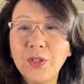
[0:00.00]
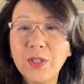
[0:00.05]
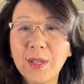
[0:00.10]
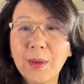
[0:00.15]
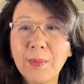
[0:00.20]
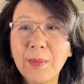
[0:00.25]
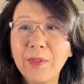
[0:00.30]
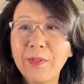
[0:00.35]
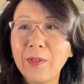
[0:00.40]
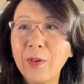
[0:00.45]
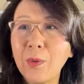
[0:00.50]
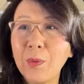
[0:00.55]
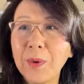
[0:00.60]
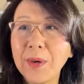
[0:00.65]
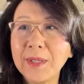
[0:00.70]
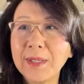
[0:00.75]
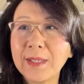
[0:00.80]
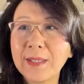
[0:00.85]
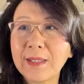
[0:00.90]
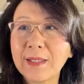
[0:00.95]
some of the
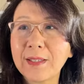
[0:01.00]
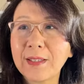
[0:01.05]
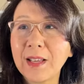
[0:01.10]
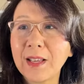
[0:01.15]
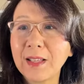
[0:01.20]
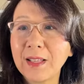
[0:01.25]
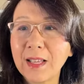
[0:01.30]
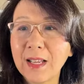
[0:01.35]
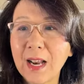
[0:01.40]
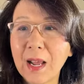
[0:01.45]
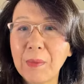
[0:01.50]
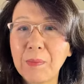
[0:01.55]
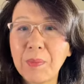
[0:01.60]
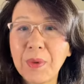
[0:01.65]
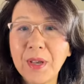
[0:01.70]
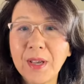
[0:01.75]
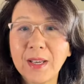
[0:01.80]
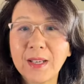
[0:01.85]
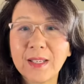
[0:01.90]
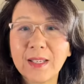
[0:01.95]
ones that I
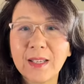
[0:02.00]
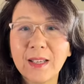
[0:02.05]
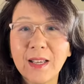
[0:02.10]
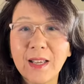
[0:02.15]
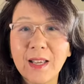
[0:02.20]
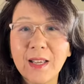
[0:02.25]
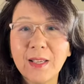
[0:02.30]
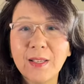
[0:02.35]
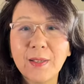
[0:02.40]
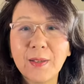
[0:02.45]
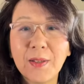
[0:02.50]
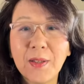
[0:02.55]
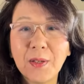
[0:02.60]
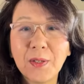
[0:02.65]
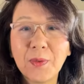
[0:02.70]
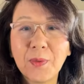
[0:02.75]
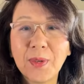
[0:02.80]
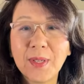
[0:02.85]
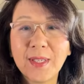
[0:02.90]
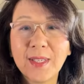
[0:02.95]
picked. So
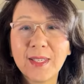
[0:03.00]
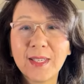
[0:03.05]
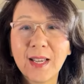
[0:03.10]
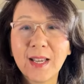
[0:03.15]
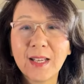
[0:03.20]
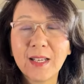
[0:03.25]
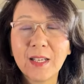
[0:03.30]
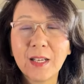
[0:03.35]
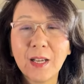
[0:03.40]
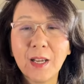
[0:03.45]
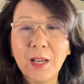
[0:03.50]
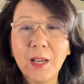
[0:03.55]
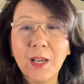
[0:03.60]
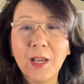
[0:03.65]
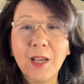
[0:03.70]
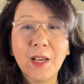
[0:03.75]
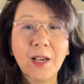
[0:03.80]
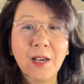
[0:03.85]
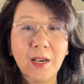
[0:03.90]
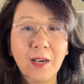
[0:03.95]
this one said,
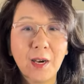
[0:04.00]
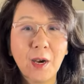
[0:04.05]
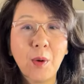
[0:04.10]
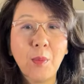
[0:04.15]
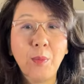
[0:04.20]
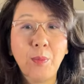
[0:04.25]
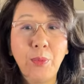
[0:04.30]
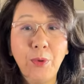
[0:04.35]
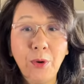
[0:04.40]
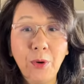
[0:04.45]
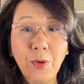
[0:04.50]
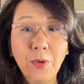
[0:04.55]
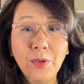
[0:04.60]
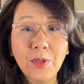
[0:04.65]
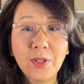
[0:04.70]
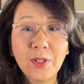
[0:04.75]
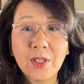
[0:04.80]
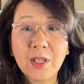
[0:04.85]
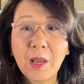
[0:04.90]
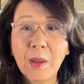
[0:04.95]

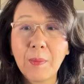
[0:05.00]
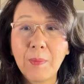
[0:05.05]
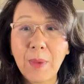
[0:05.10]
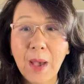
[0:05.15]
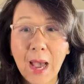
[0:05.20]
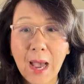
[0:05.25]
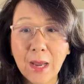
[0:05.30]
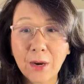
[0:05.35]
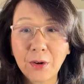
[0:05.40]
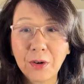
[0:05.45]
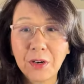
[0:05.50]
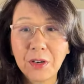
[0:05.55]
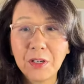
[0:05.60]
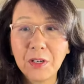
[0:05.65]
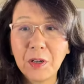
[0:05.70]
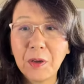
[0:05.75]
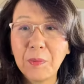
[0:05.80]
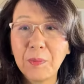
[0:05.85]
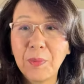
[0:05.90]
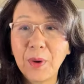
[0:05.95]
bruised, battered,
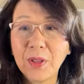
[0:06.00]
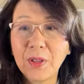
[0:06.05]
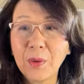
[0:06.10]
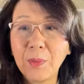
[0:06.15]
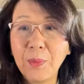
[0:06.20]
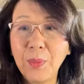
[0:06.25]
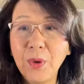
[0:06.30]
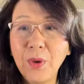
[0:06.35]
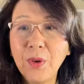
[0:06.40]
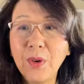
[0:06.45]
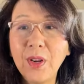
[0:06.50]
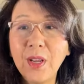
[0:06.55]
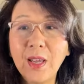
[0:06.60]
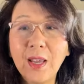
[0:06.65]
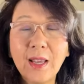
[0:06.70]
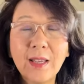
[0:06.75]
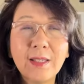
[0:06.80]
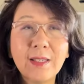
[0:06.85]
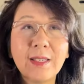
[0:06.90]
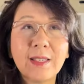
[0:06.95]
but the beauty
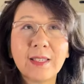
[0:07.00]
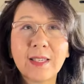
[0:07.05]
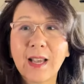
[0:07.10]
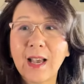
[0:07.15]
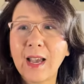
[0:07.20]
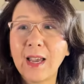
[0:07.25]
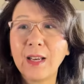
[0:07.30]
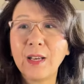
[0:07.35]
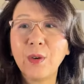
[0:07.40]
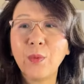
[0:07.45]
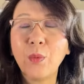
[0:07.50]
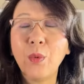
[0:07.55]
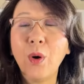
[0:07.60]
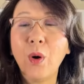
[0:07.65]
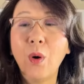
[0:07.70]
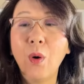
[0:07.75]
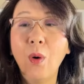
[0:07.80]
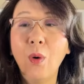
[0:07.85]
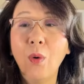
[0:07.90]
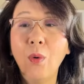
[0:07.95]
inside will
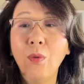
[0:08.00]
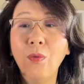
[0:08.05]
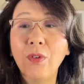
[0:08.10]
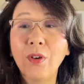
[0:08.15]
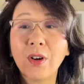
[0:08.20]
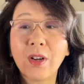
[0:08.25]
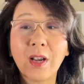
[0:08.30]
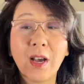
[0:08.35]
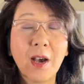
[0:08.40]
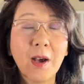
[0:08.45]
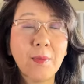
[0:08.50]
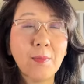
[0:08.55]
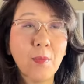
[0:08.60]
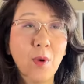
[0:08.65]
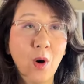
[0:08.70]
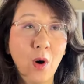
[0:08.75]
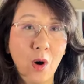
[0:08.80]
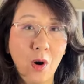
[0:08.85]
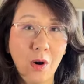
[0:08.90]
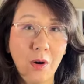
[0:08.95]
overcome
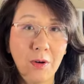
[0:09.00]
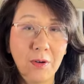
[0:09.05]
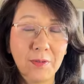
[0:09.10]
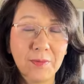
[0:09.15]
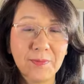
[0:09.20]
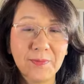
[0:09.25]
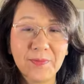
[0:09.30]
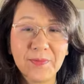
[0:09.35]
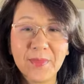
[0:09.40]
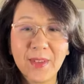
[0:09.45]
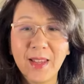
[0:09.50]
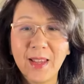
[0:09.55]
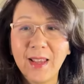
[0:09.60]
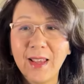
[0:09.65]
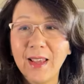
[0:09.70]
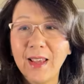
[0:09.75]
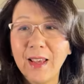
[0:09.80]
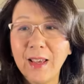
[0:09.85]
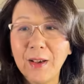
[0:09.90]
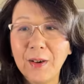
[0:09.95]
all.
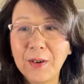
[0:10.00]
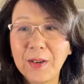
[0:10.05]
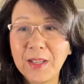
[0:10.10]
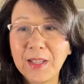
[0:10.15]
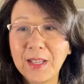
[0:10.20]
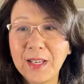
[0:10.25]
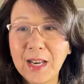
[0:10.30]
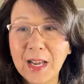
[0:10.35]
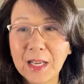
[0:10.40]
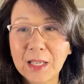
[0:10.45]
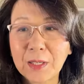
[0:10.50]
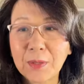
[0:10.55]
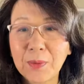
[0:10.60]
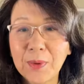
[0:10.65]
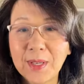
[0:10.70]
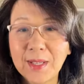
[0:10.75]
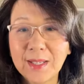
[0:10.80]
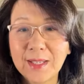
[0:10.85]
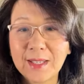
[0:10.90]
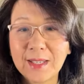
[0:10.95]
Okay, the next
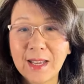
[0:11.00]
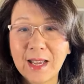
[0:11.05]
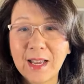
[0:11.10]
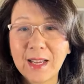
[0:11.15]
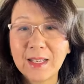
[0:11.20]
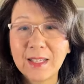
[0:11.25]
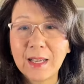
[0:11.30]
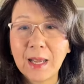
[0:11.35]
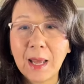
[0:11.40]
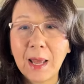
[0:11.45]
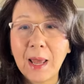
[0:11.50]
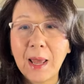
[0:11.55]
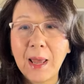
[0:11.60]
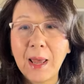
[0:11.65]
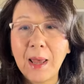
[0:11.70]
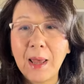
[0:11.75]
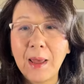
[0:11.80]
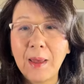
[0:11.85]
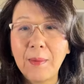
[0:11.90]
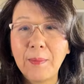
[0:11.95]
one said,
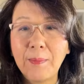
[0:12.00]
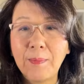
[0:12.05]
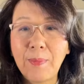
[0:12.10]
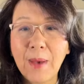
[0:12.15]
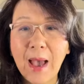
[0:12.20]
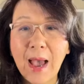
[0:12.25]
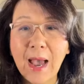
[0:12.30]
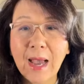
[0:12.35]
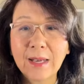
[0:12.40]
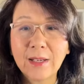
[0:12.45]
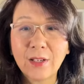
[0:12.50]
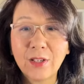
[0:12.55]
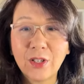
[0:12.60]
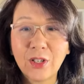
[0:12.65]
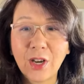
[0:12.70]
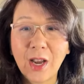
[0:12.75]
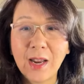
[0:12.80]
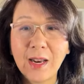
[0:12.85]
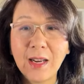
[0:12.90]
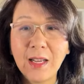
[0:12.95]
bad
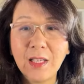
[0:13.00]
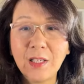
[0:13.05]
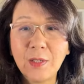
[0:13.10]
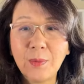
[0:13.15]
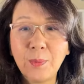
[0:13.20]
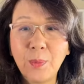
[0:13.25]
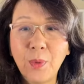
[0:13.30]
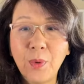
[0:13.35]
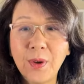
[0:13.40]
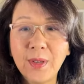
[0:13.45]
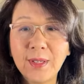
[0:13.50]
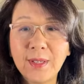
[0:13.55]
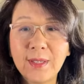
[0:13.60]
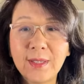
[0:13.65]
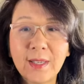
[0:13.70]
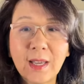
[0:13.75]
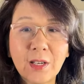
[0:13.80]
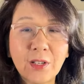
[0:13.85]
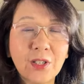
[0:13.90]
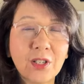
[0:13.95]
Chinese
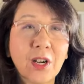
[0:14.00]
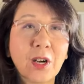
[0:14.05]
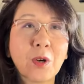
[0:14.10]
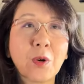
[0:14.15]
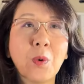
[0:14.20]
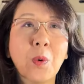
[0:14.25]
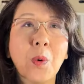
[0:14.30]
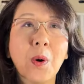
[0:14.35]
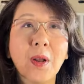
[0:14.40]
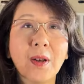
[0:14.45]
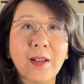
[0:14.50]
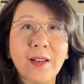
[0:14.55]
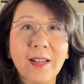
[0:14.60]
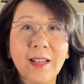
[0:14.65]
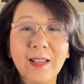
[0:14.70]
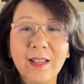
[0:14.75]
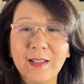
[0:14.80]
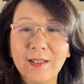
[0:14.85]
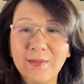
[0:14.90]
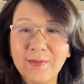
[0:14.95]
poinsettia
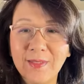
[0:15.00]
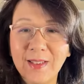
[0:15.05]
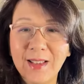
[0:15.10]
quality.